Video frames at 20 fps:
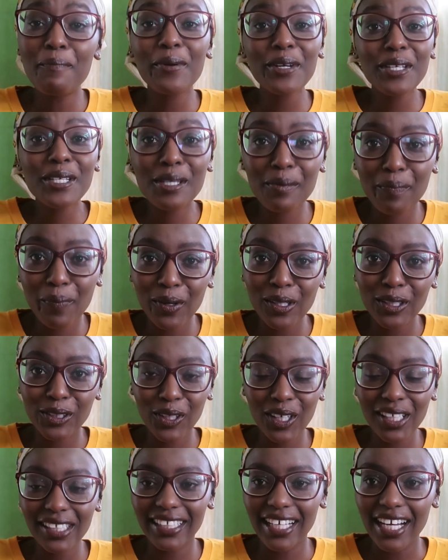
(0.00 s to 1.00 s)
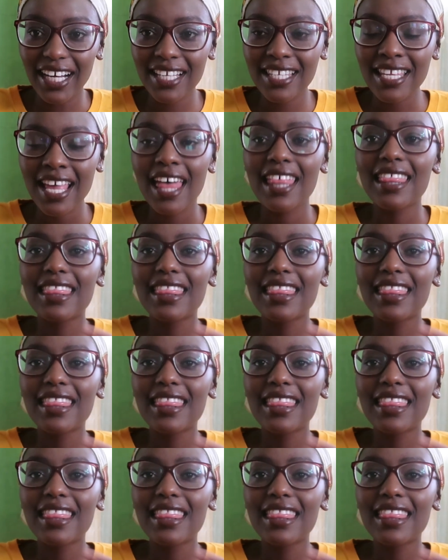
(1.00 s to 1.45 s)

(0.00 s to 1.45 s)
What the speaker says: principal told us,